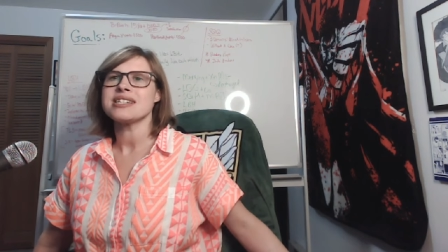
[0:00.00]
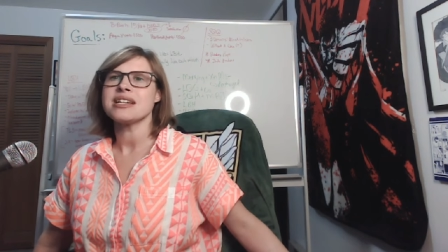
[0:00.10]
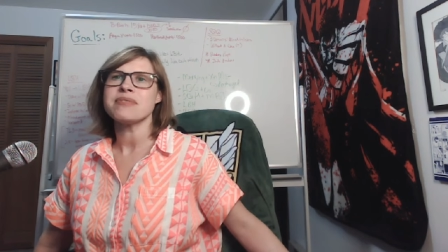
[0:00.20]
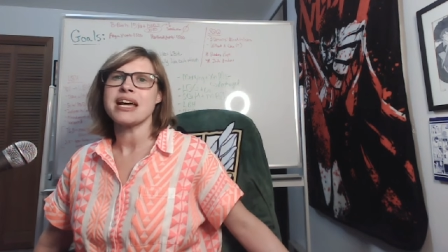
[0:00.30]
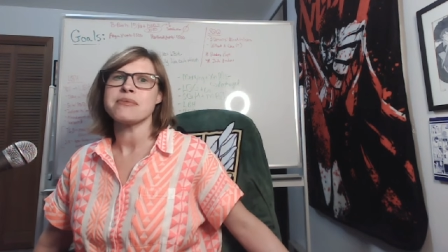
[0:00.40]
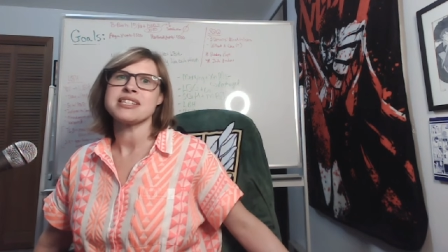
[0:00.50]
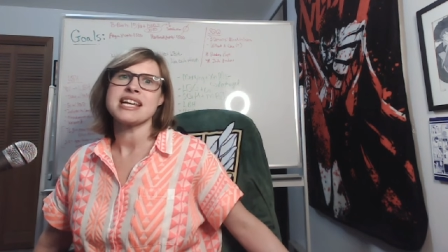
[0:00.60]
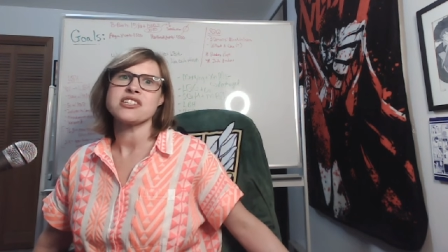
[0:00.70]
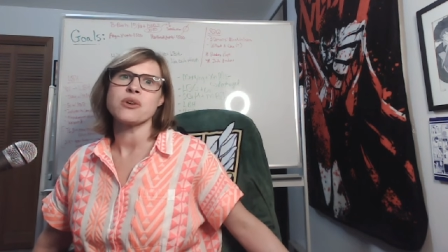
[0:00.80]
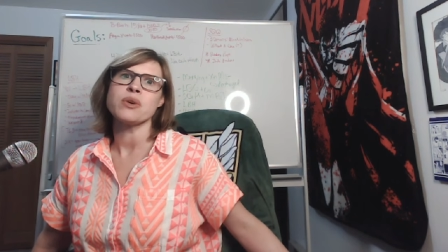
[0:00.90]
Sometimes
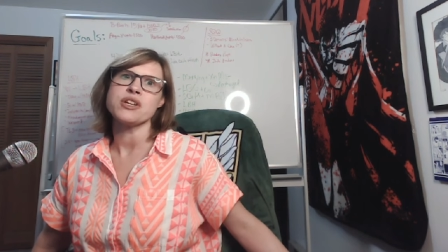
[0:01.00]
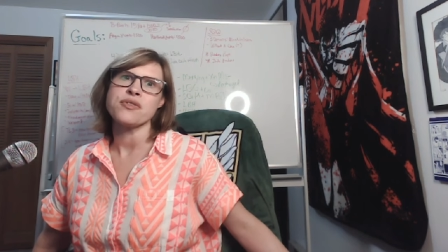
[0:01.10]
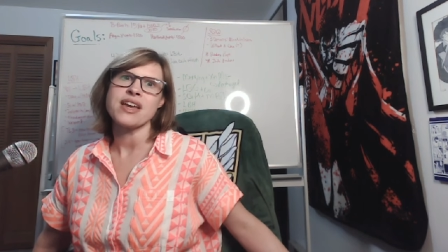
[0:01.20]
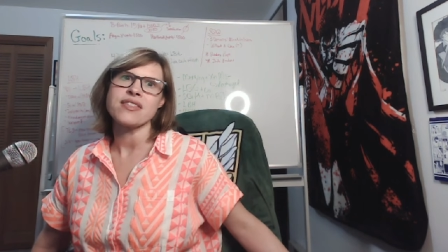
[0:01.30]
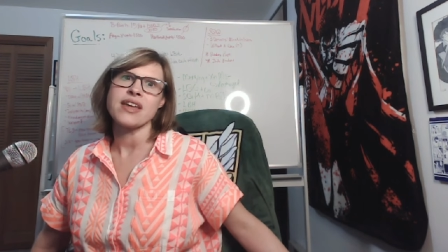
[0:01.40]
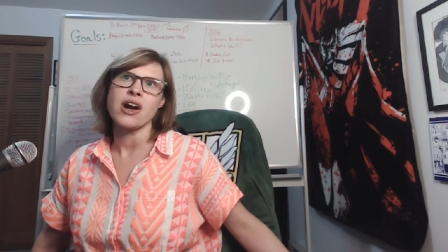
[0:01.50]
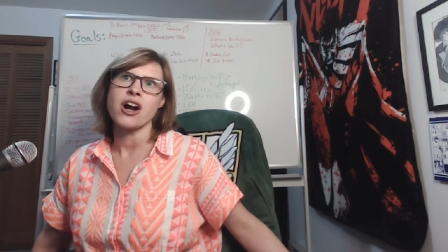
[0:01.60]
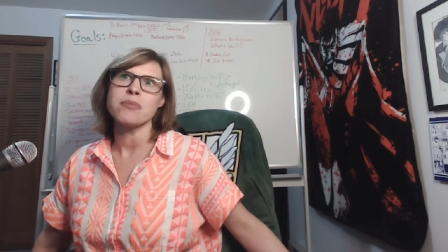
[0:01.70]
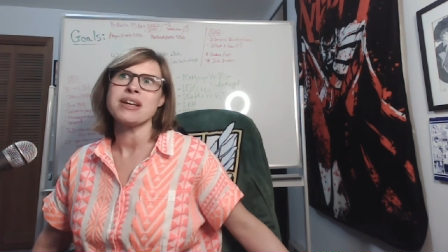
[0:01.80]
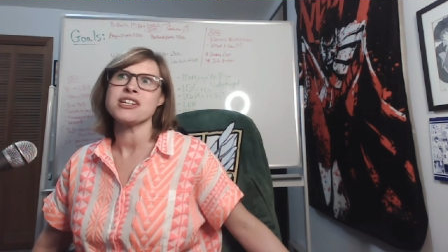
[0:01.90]
things aren't what you think they
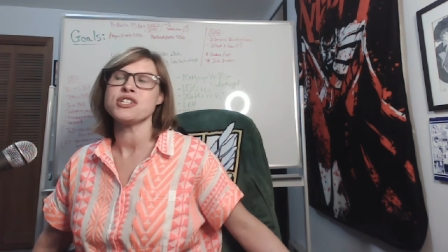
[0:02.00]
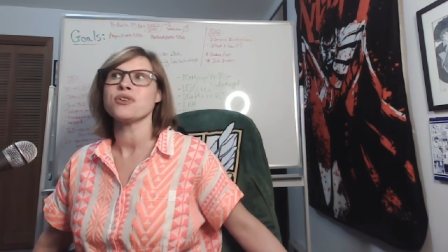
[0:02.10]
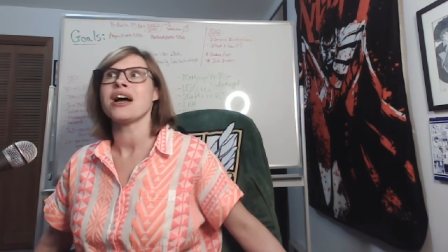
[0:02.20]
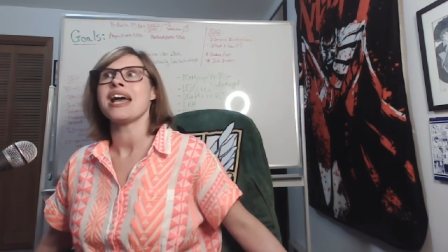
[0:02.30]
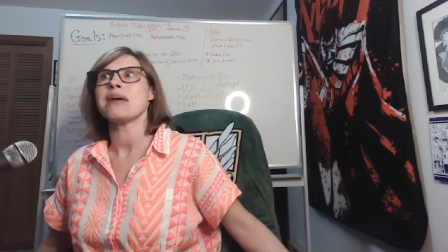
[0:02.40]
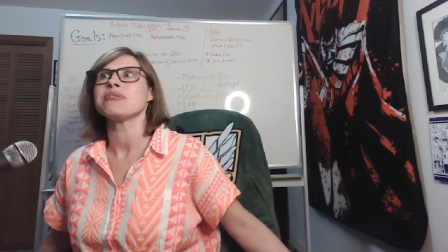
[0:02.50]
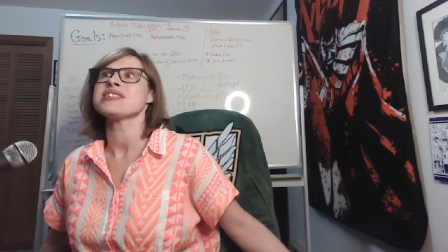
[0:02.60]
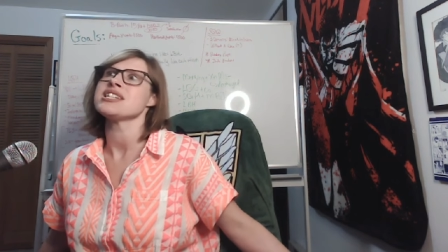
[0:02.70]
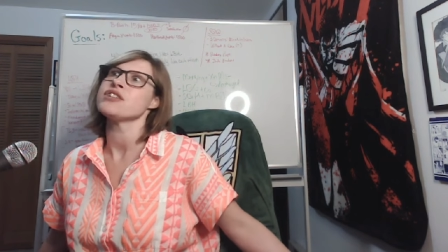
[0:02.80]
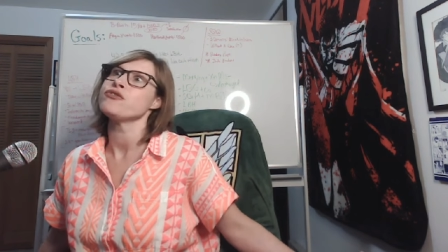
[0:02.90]
are because you're not able to
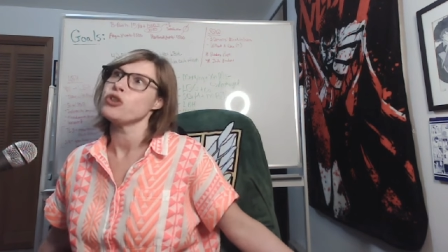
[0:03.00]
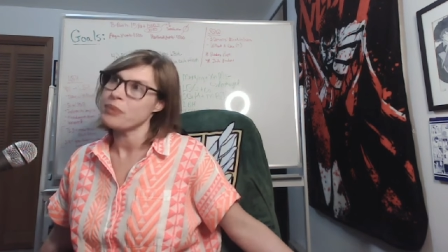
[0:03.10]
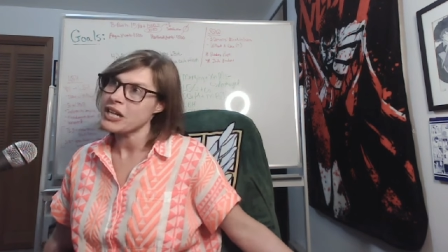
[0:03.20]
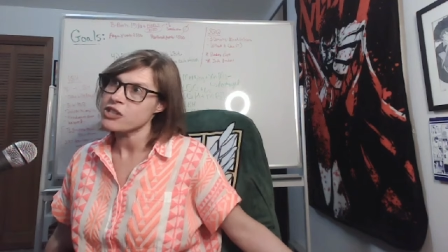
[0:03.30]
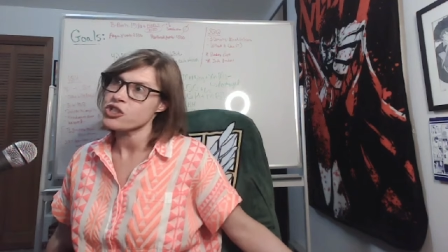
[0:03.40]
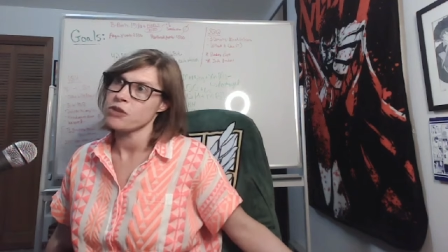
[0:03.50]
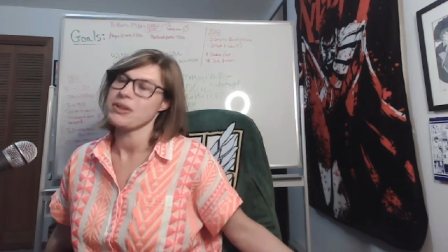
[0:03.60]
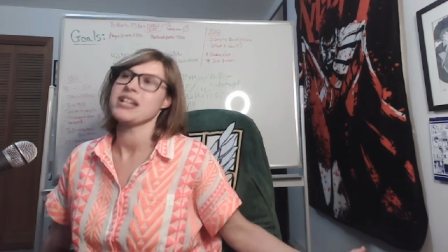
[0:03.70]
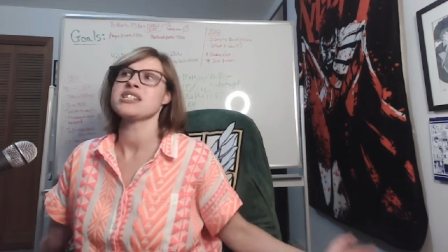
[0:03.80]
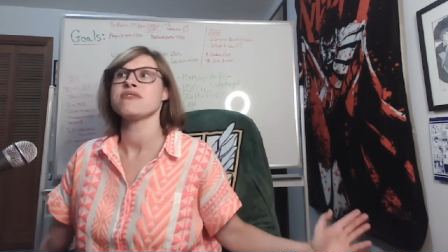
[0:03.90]
see the full picture
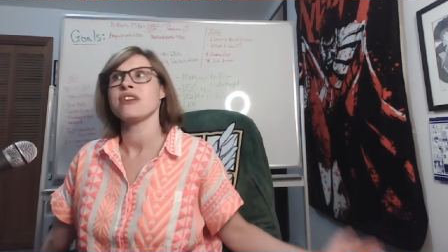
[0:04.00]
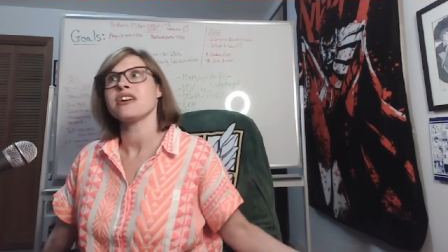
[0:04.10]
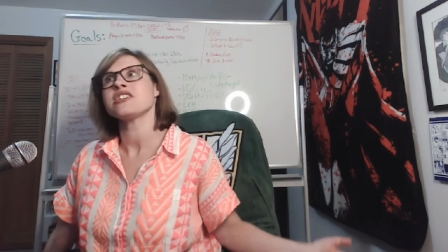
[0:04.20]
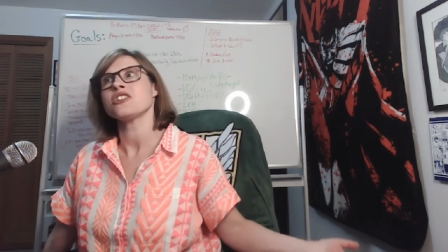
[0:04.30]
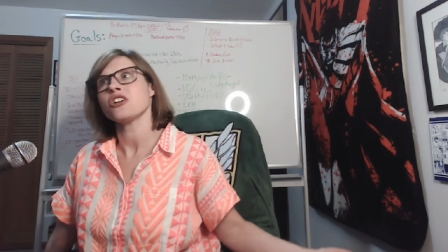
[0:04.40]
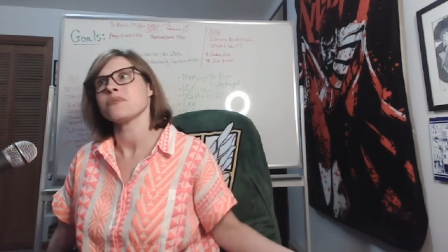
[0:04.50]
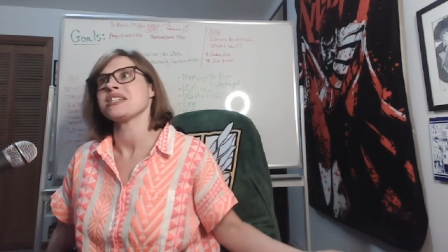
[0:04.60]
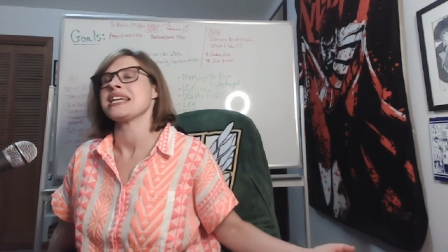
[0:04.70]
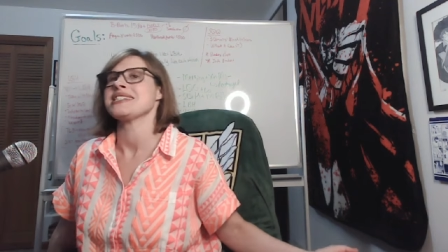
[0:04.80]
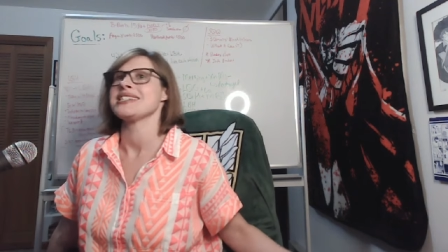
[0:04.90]
because of various
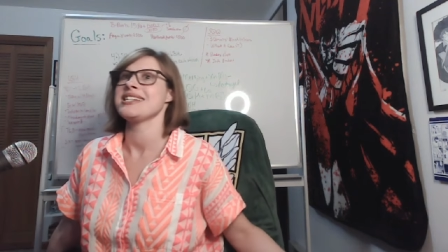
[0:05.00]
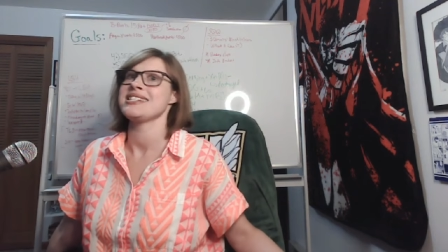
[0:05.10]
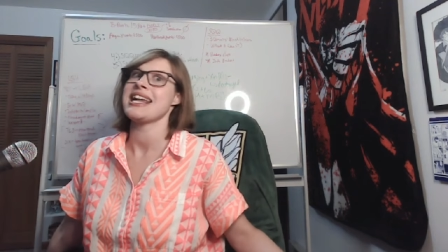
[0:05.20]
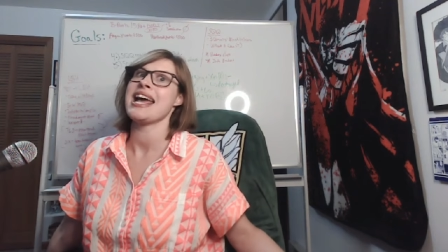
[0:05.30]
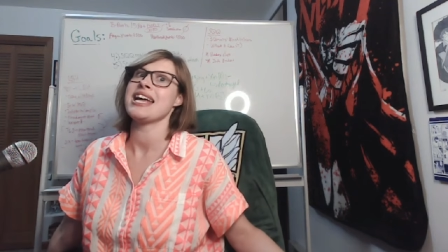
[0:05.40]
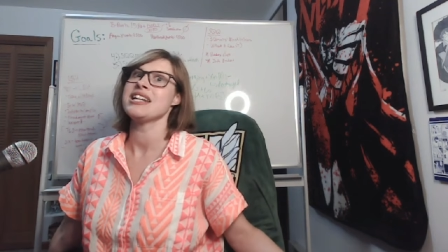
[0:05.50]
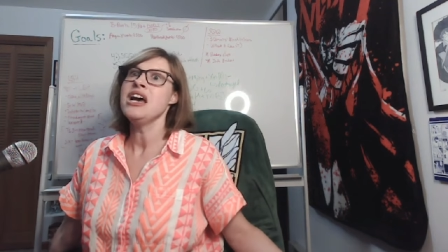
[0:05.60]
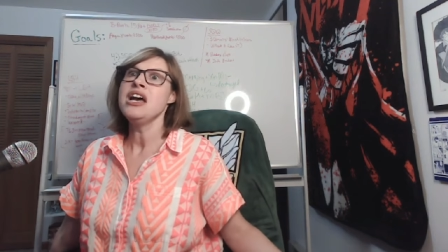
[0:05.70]
circumstances. And